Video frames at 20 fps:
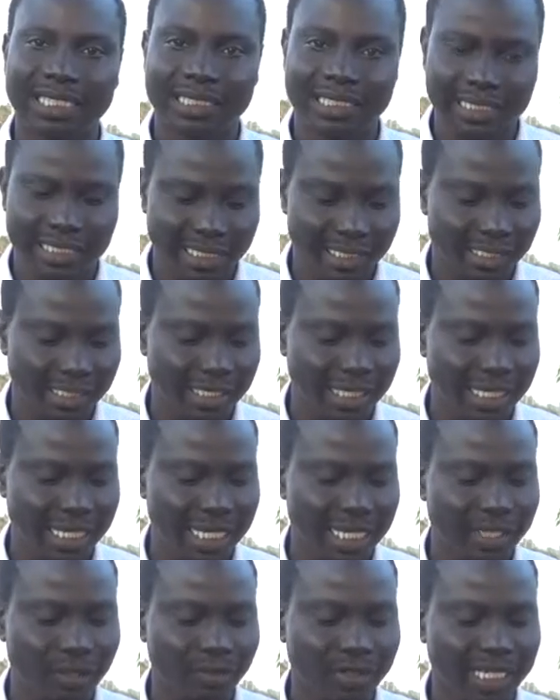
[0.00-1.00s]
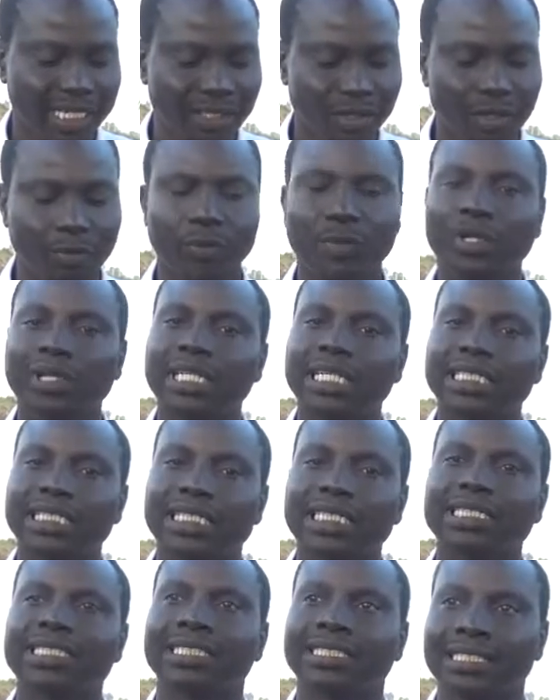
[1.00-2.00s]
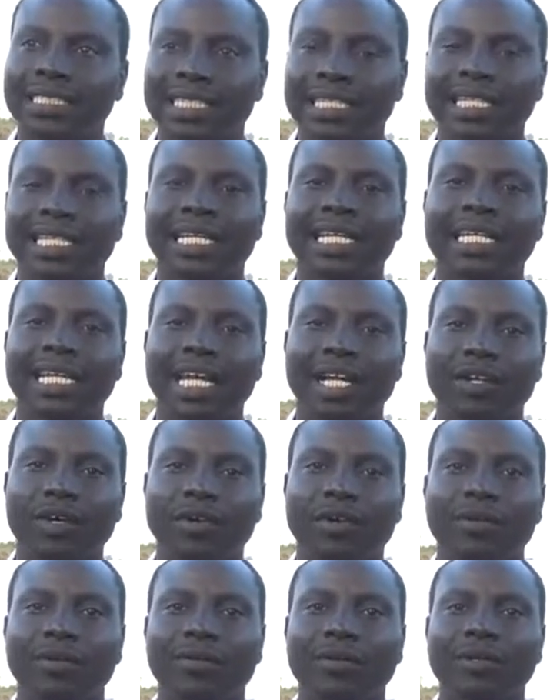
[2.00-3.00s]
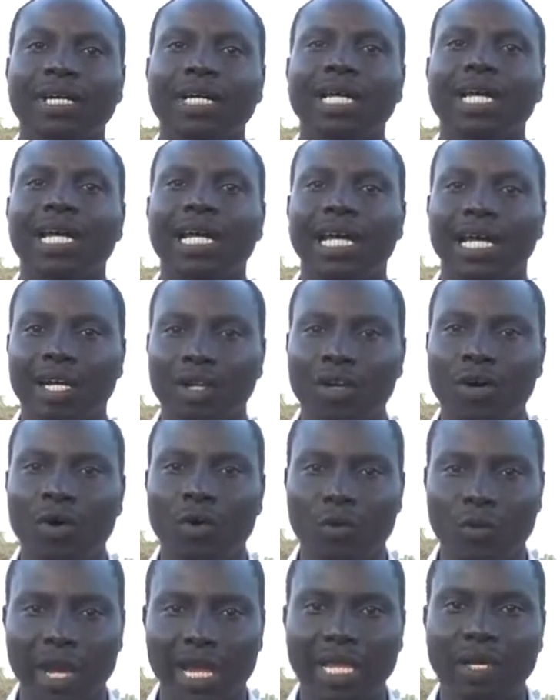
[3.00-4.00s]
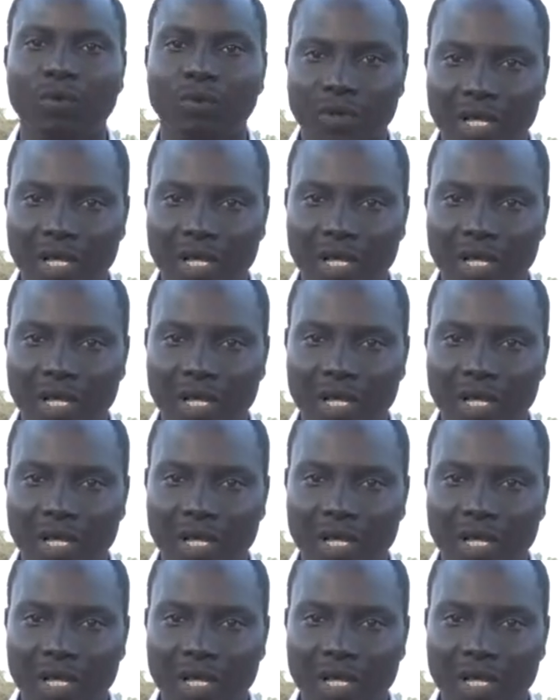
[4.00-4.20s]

citizens and to its supporters is a city that can go a long way.